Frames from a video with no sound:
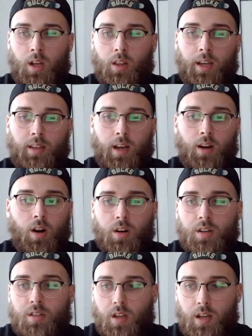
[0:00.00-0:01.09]
Like that
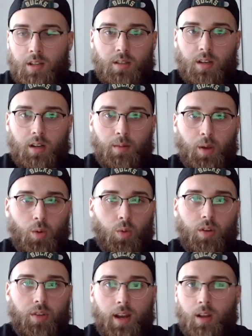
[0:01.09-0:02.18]
card is going to be
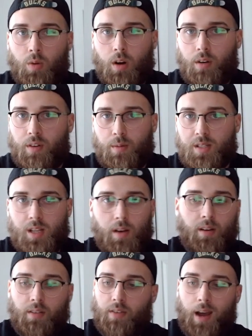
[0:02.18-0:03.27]
worth anywhere from
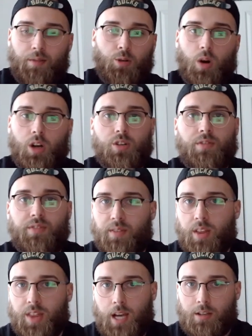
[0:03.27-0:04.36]
$75,000 to
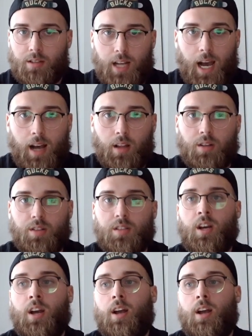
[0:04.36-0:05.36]
$150,000.